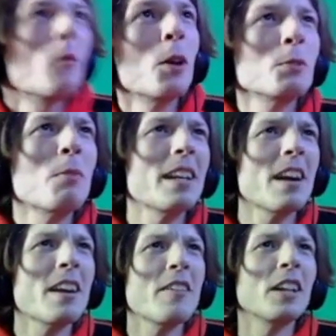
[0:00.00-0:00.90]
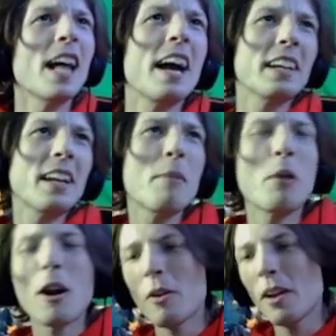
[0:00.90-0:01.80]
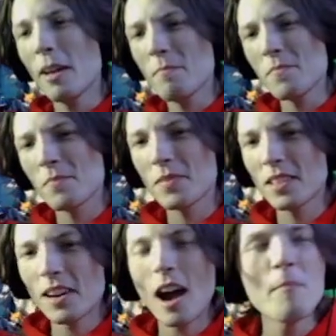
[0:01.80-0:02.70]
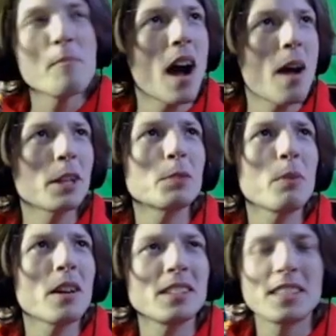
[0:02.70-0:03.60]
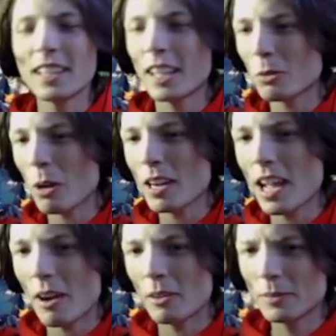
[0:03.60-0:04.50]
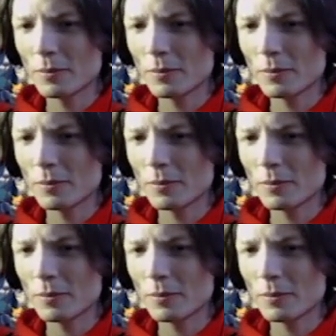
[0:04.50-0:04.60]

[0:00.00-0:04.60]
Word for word: Where's my Daredevil at? Can I borrow him? I'm I'm experiencing this right now.